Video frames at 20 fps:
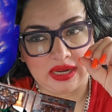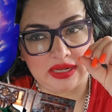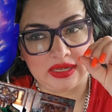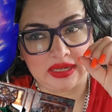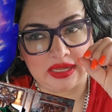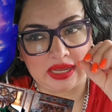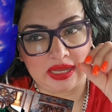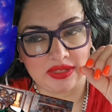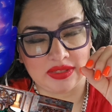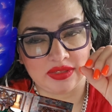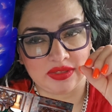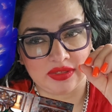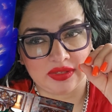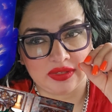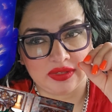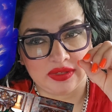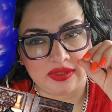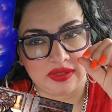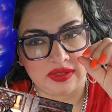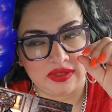And
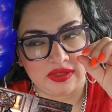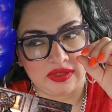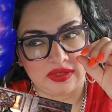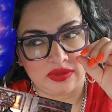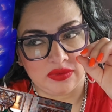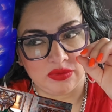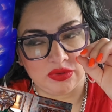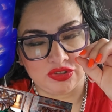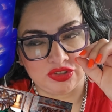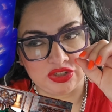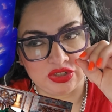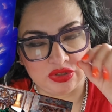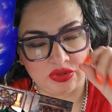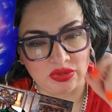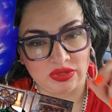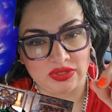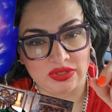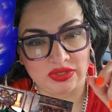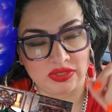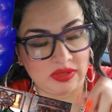that's when she
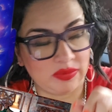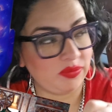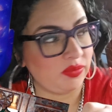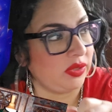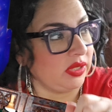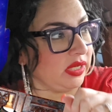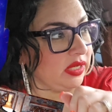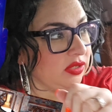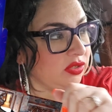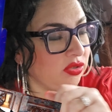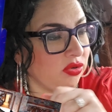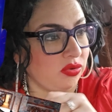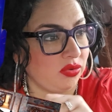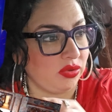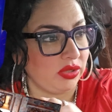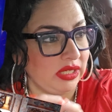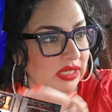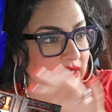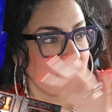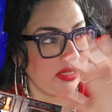noticed somebody
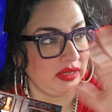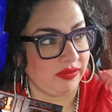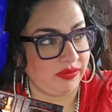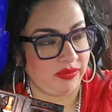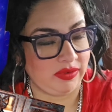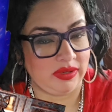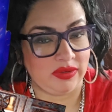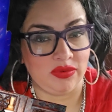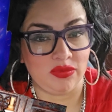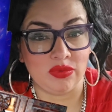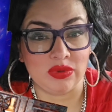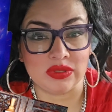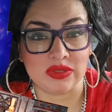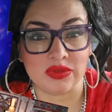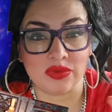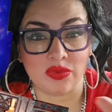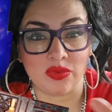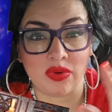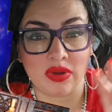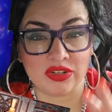totally different
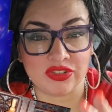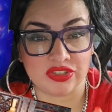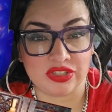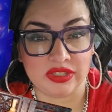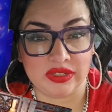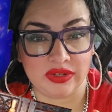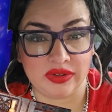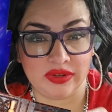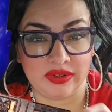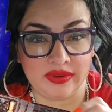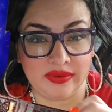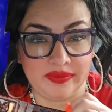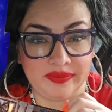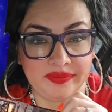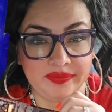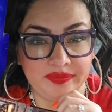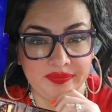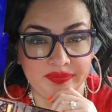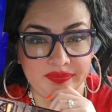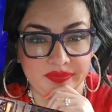was watching her.
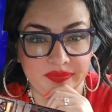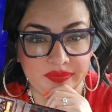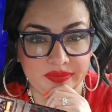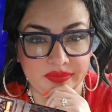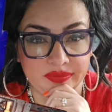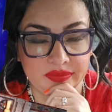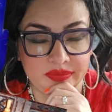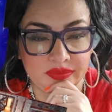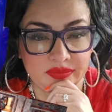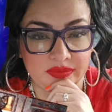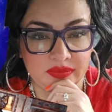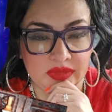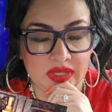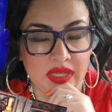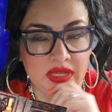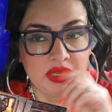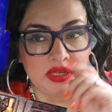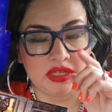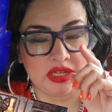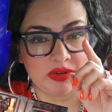
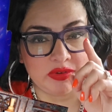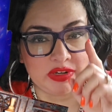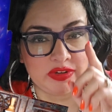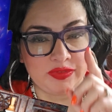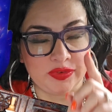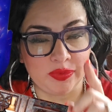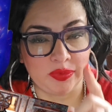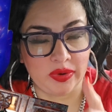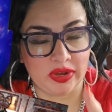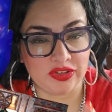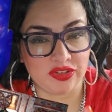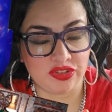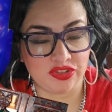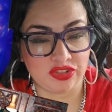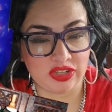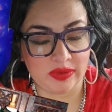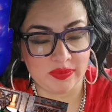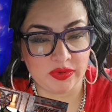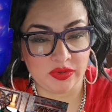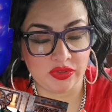Now, if you
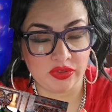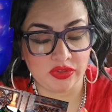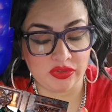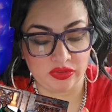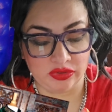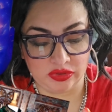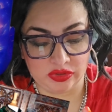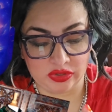watch chapter